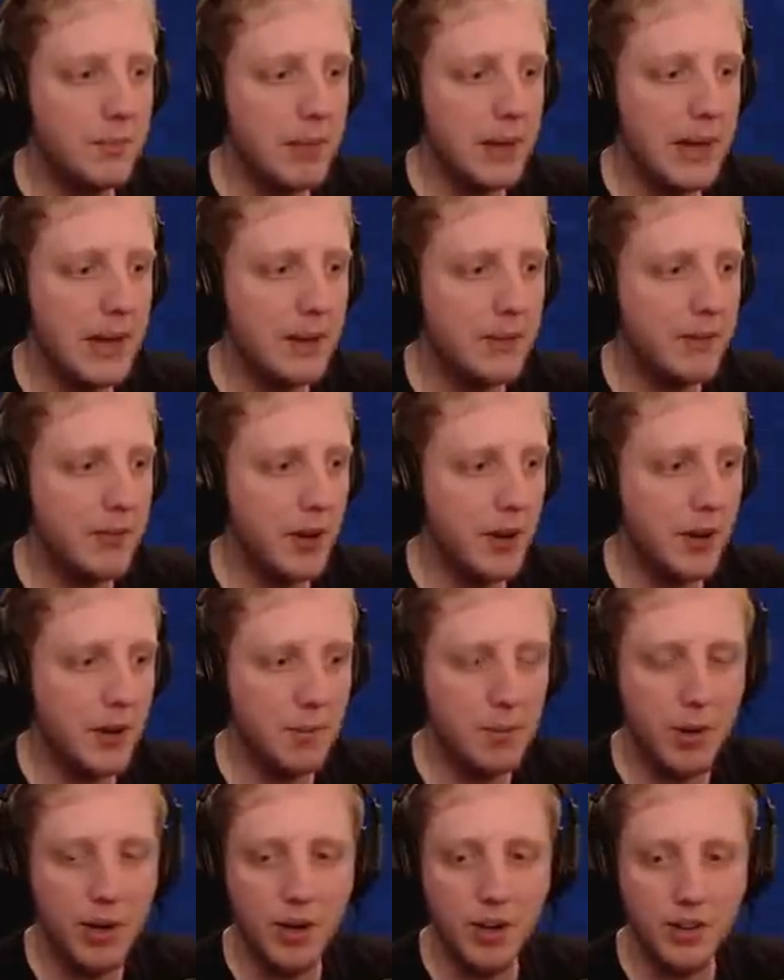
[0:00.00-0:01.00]
Big
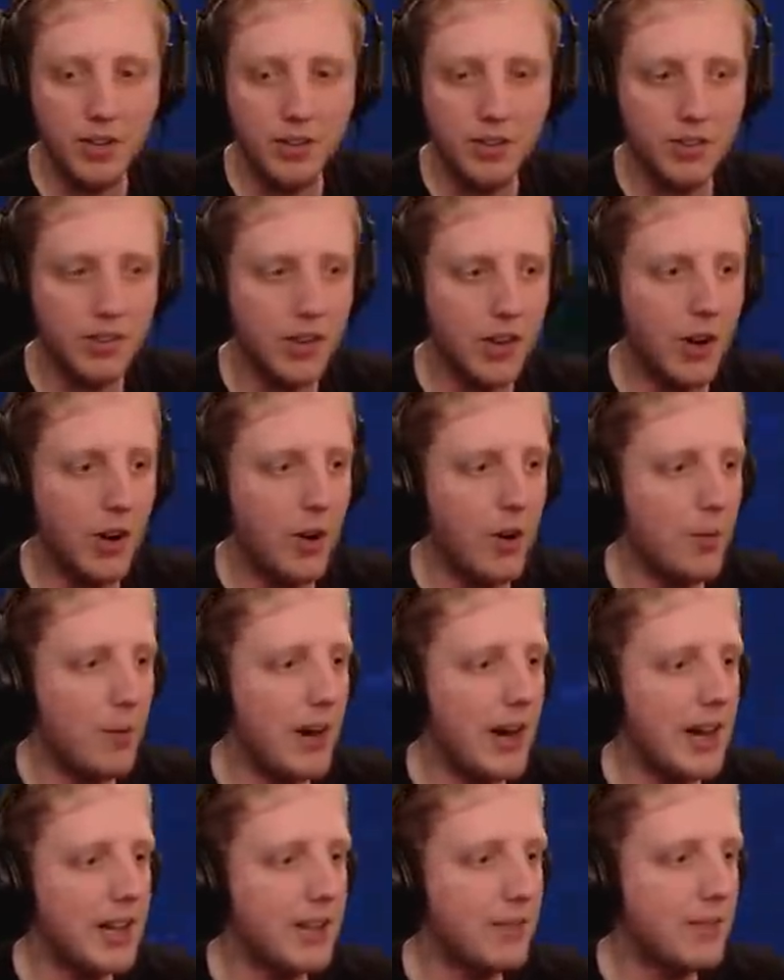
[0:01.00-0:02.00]
pogs. Oh,
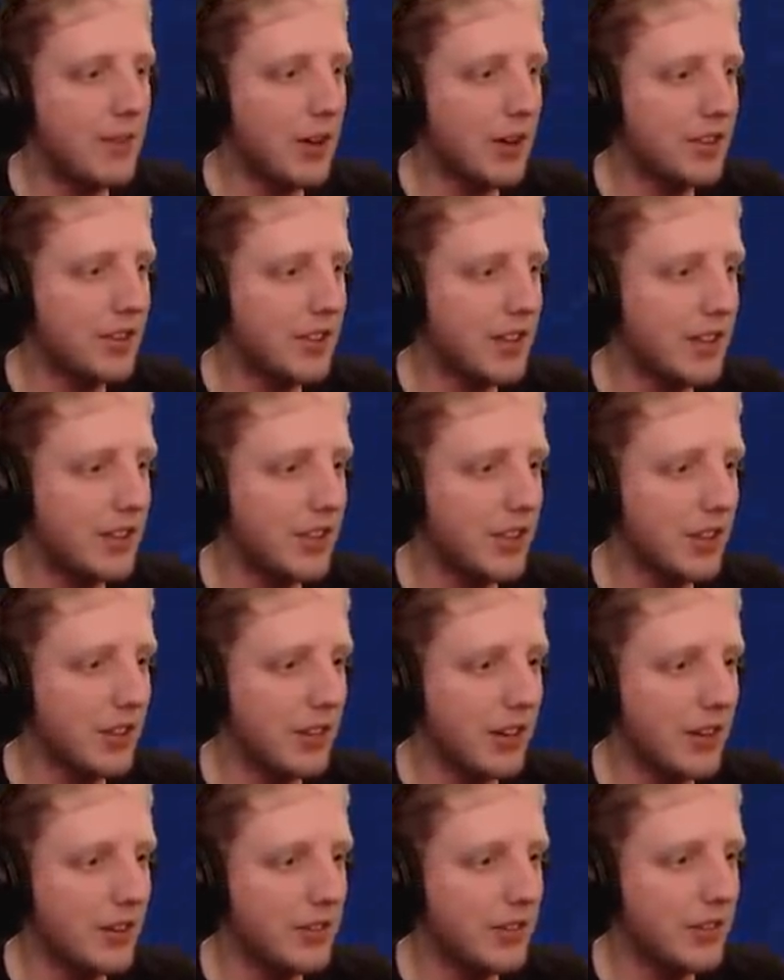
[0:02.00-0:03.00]
why the f did I turn
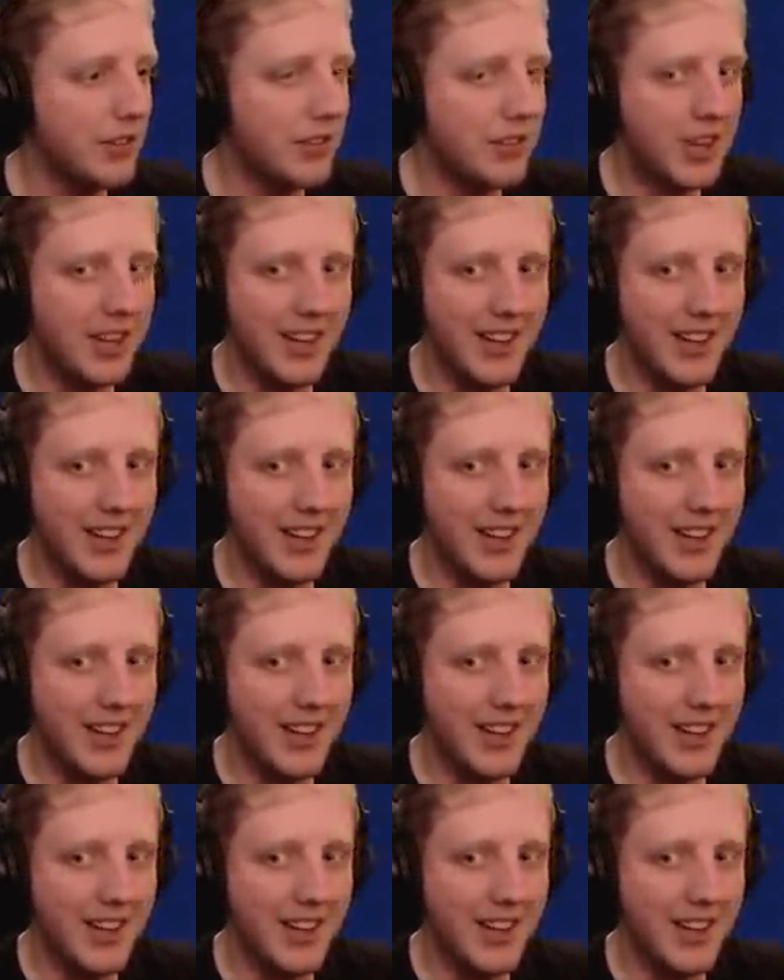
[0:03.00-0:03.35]
around?